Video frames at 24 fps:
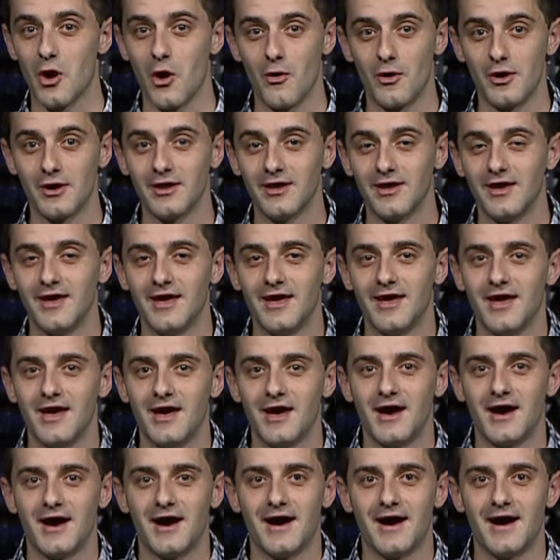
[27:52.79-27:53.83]
going.
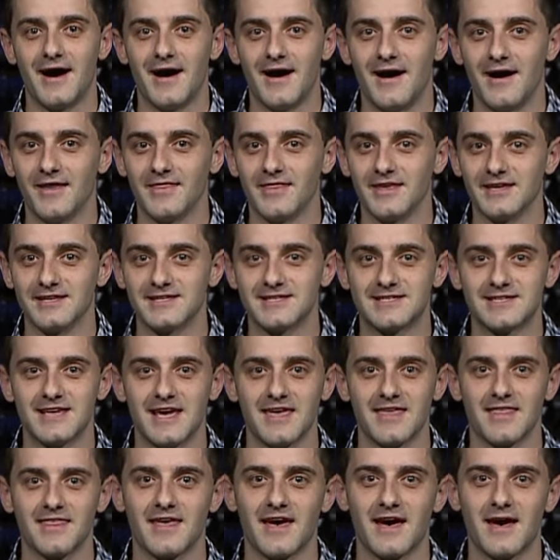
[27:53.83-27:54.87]
They
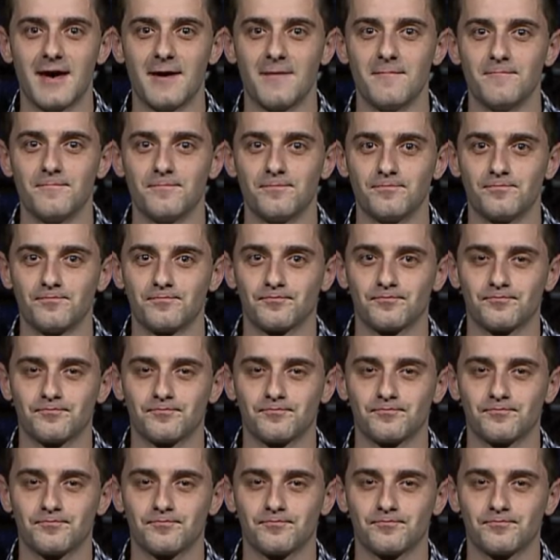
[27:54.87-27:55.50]
say that